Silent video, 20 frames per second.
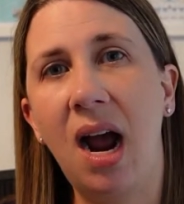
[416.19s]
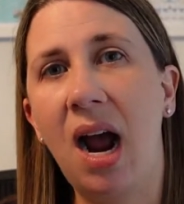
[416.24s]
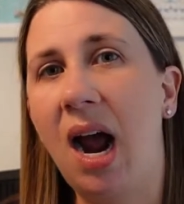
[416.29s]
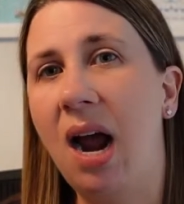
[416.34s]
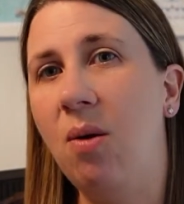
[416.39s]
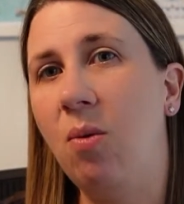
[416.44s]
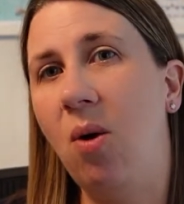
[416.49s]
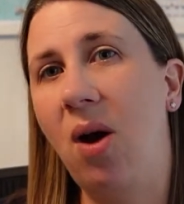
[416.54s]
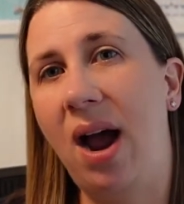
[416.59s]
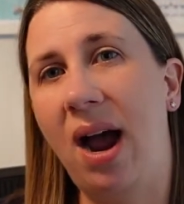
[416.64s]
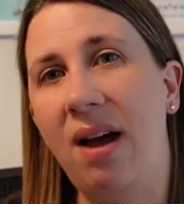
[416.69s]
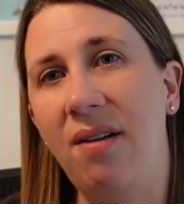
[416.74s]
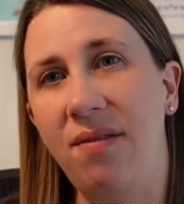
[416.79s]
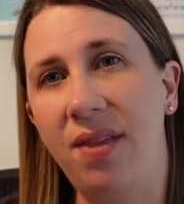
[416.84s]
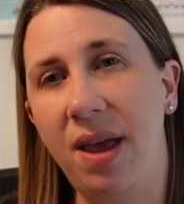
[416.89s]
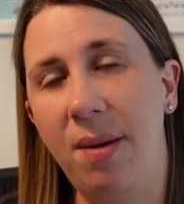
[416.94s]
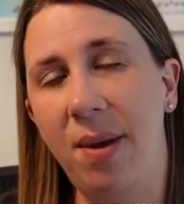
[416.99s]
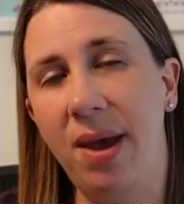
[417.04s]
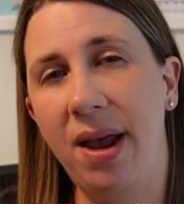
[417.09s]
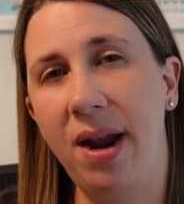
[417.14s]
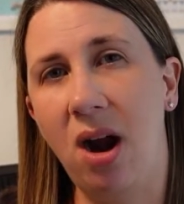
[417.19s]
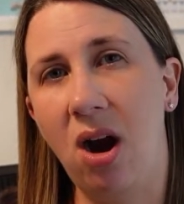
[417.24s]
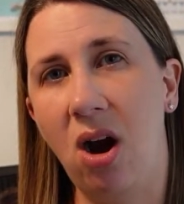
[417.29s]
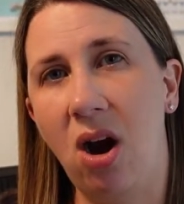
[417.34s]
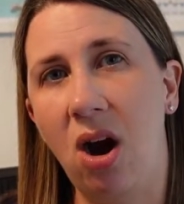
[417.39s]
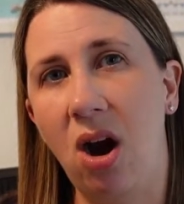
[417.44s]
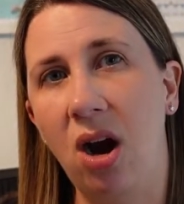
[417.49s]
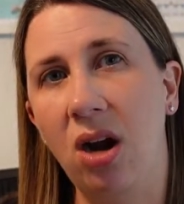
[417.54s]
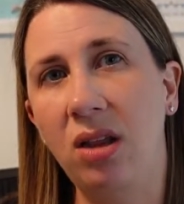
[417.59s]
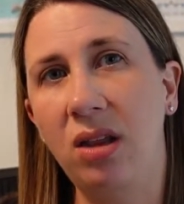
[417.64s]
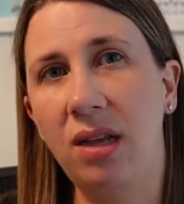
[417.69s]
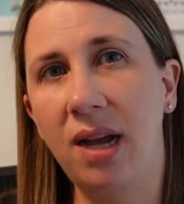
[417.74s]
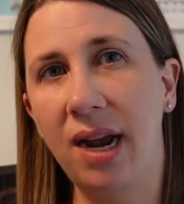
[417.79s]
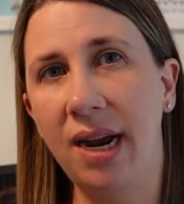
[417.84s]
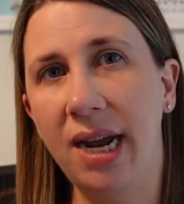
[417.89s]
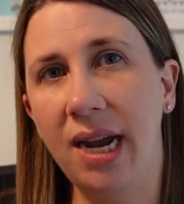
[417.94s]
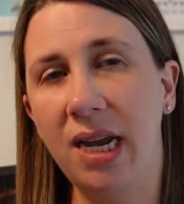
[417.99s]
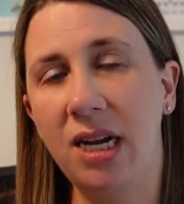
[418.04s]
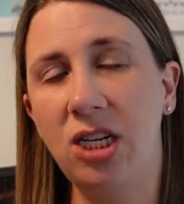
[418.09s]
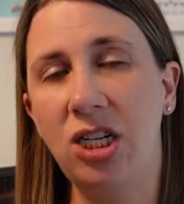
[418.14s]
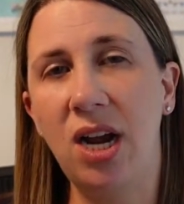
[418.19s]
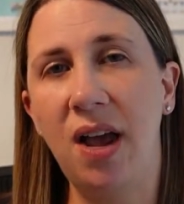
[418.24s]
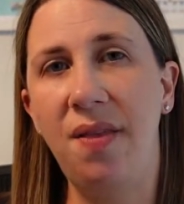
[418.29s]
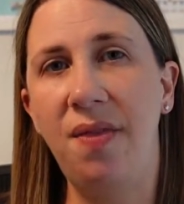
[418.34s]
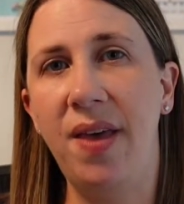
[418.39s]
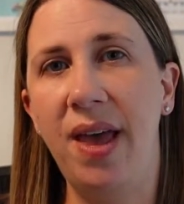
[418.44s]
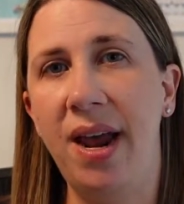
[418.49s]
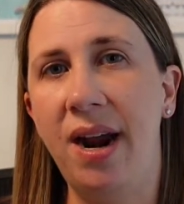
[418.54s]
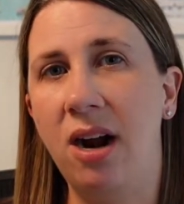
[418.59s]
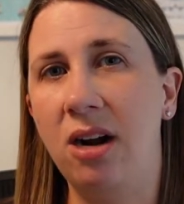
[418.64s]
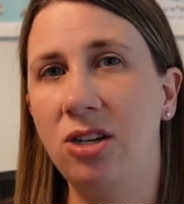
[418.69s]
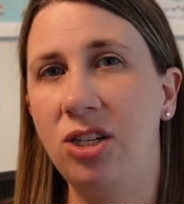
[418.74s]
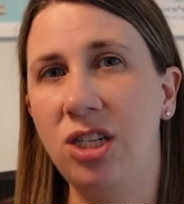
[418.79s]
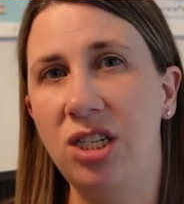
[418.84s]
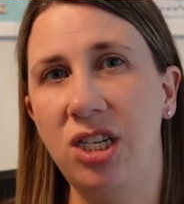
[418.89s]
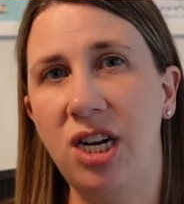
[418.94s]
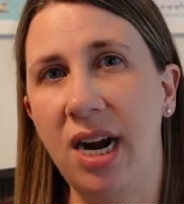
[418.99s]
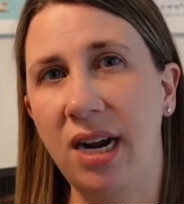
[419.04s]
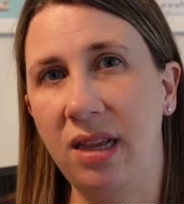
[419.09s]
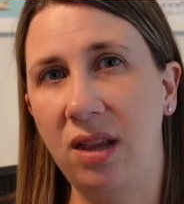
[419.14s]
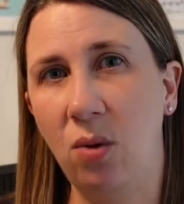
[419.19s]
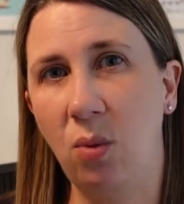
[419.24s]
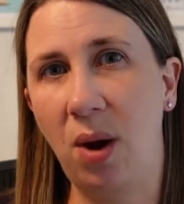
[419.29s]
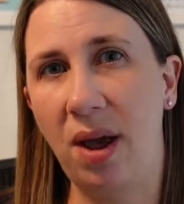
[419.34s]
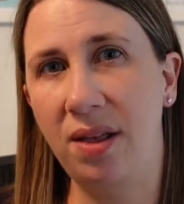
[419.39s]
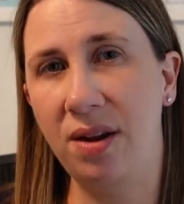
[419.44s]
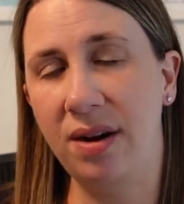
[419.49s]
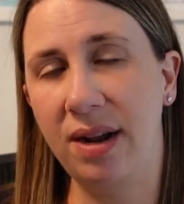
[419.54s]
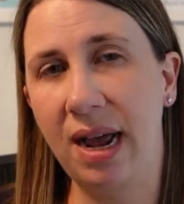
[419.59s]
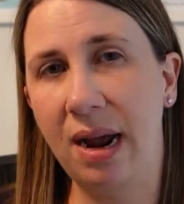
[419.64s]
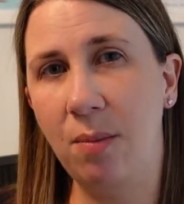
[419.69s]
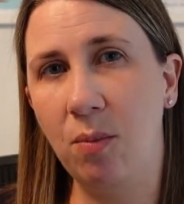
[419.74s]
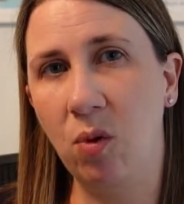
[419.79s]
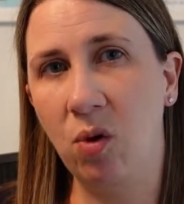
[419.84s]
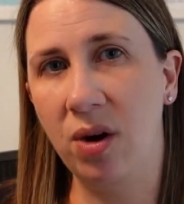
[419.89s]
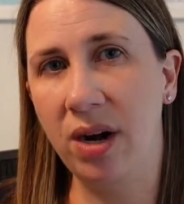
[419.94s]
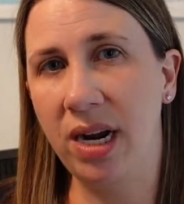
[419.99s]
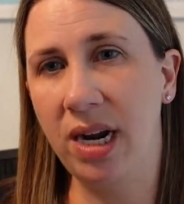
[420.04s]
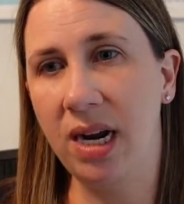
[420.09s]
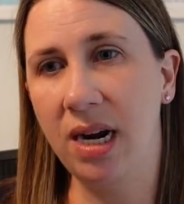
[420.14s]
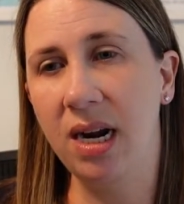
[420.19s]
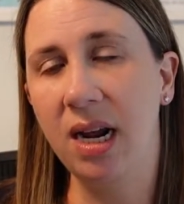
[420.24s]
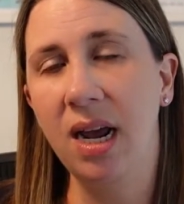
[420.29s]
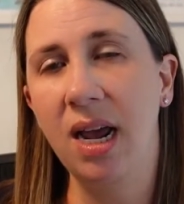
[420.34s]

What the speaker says: I will have them in our luggage, and then I'll just check the weather that morning